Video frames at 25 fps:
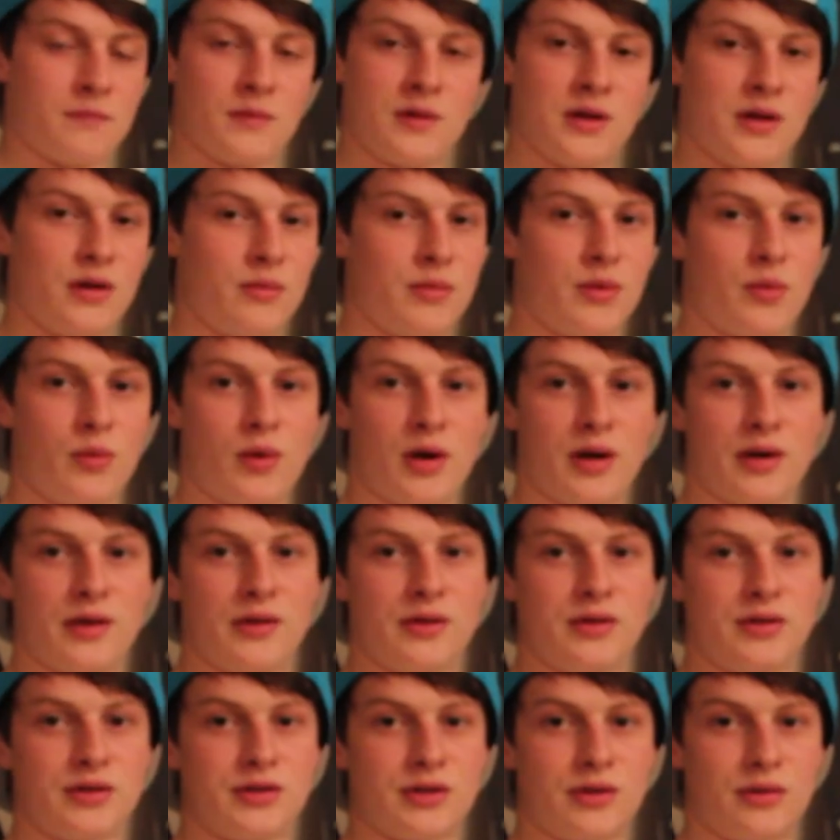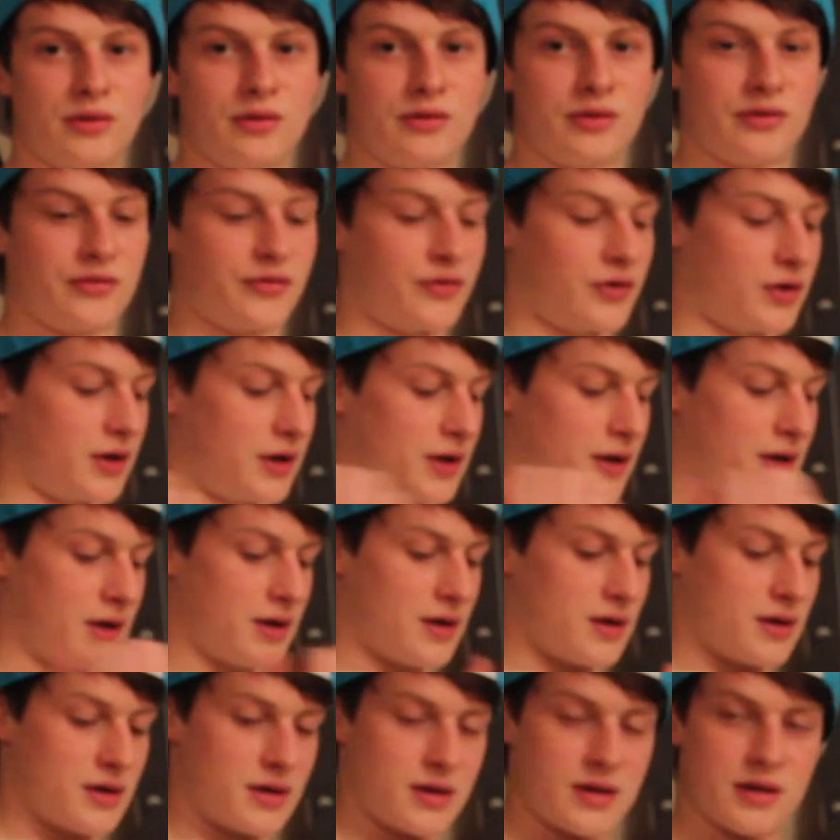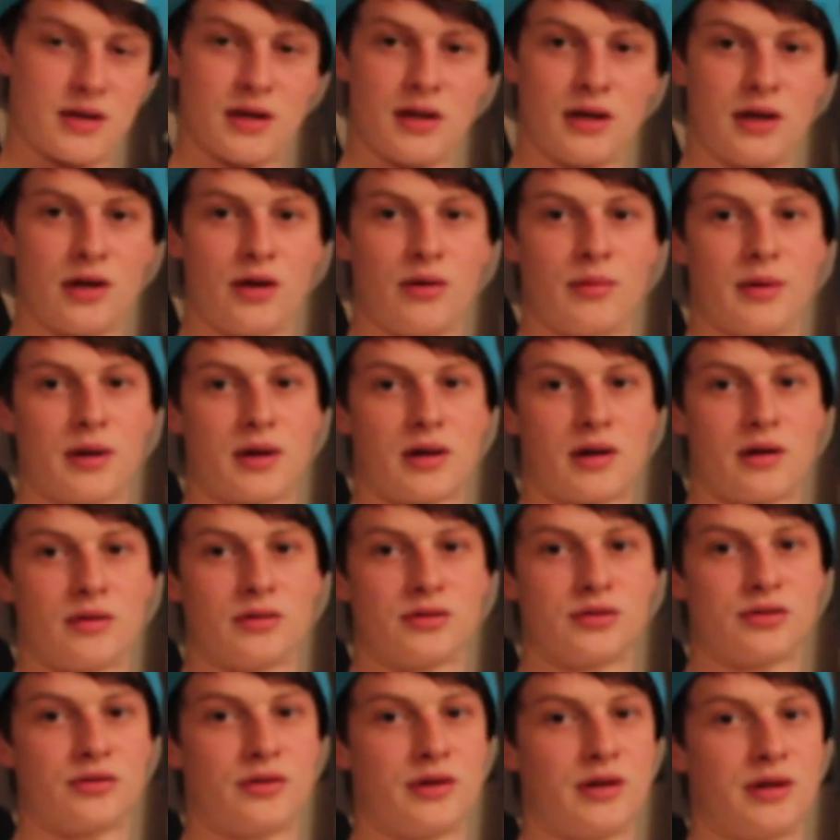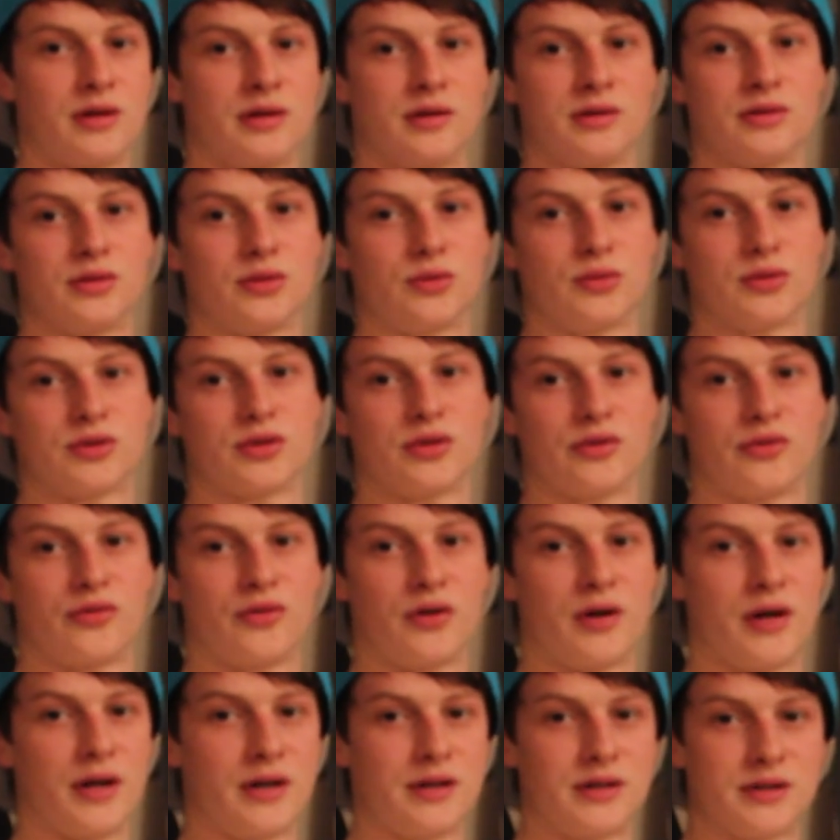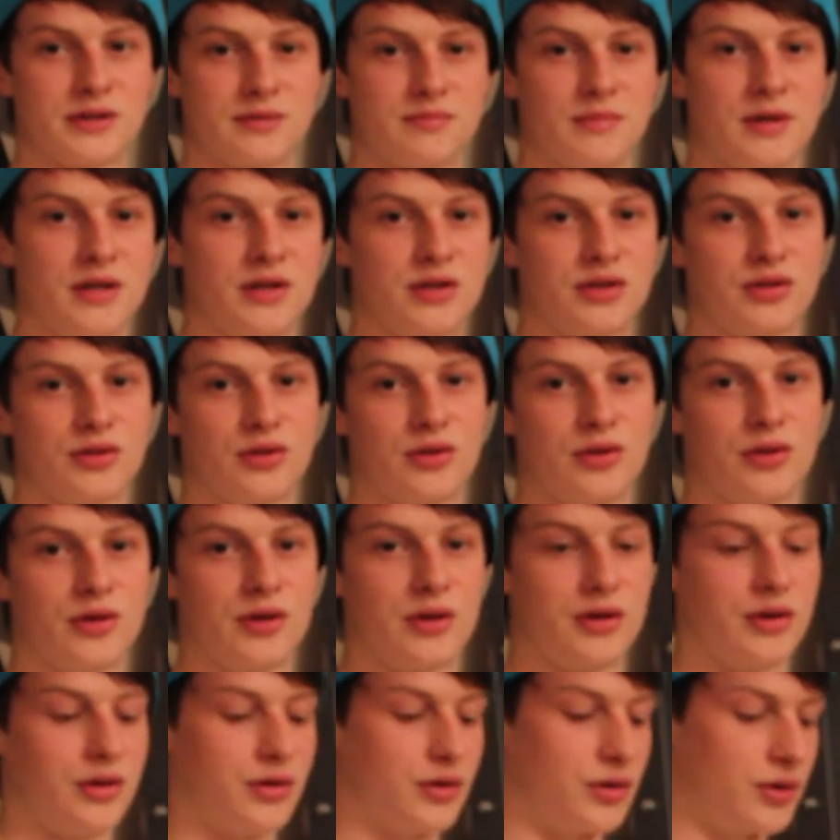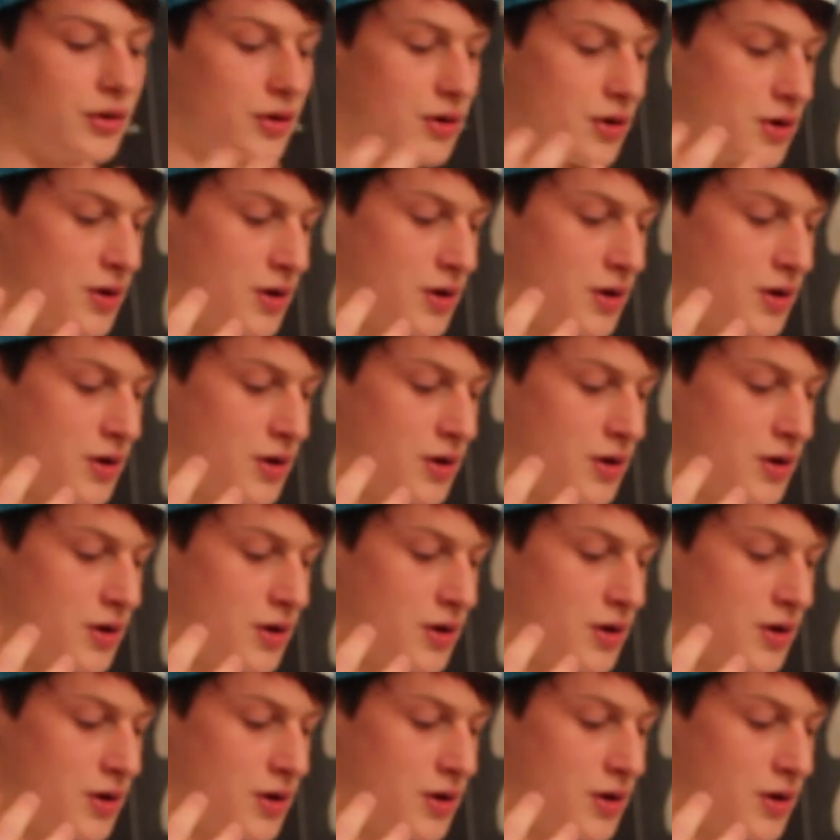A little bit wider than shoulder is fine, a little bit closer in is also fine. Just make sure that you're